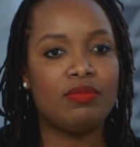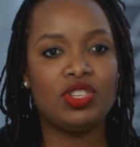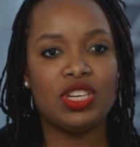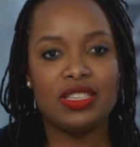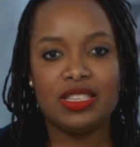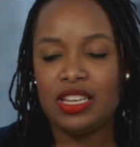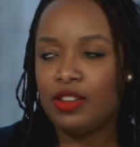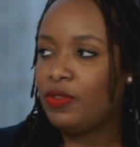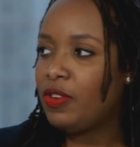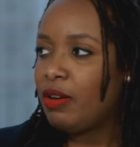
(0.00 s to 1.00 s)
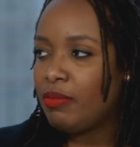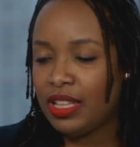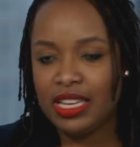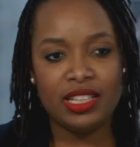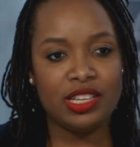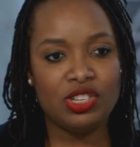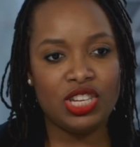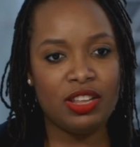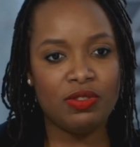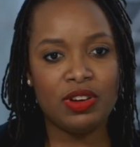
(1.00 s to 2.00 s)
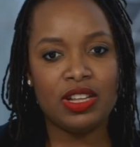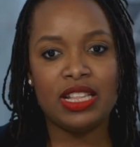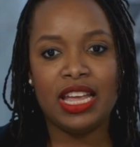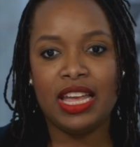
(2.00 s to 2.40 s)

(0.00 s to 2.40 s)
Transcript: Justin from Legal in General,